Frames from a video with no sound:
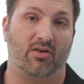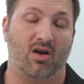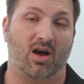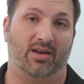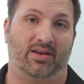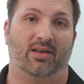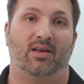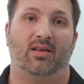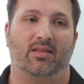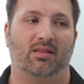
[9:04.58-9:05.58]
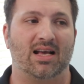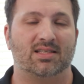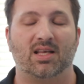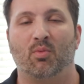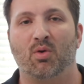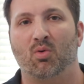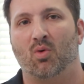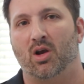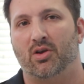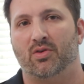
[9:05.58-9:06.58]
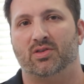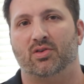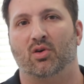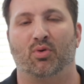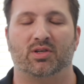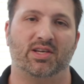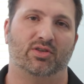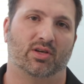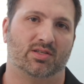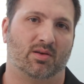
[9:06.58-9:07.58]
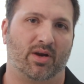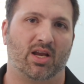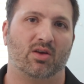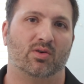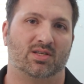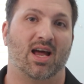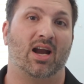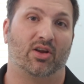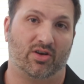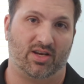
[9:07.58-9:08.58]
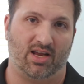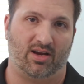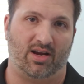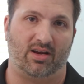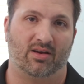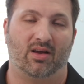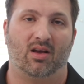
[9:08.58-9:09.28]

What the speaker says: or not. The last thing we would want to do is do a procedure on somebody who is not a good candidate.